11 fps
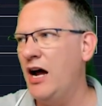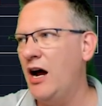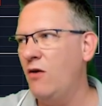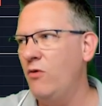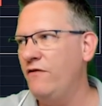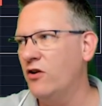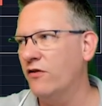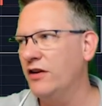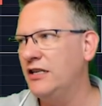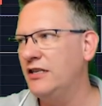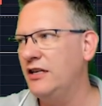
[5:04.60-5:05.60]
where we've
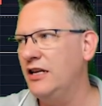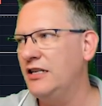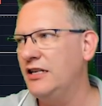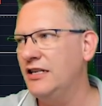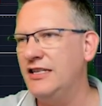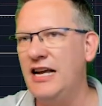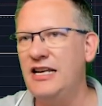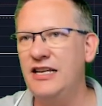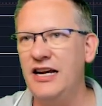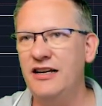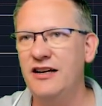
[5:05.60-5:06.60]
got this
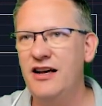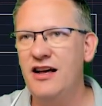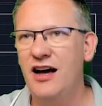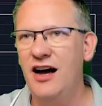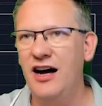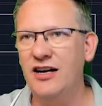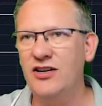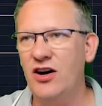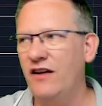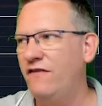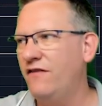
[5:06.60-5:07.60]
descending
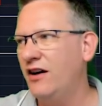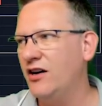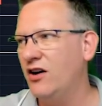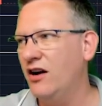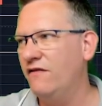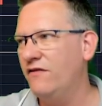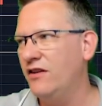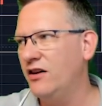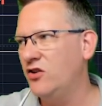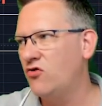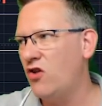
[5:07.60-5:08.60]
kind of
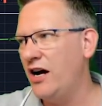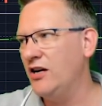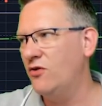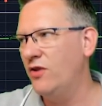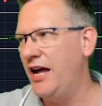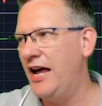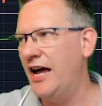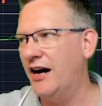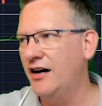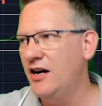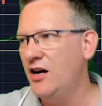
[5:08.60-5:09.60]
triangle
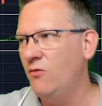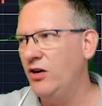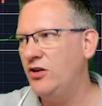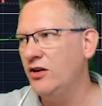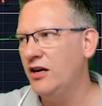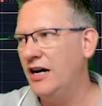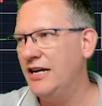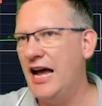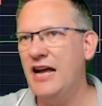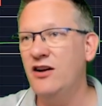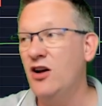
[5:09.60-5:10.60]
here, which
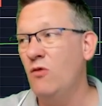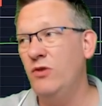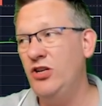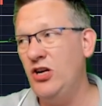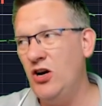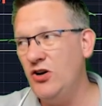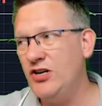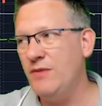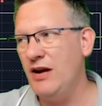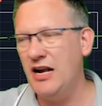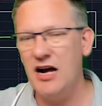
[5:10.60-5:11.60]
again would
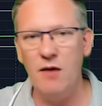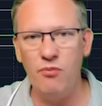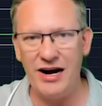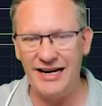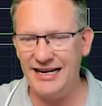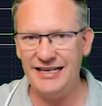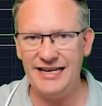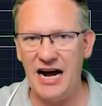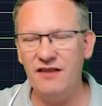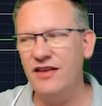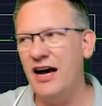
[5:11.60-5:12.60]
usually mean a breaking
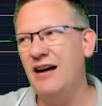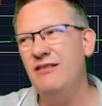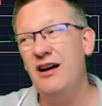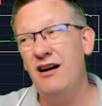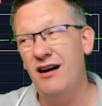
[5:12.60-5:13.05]
down of that,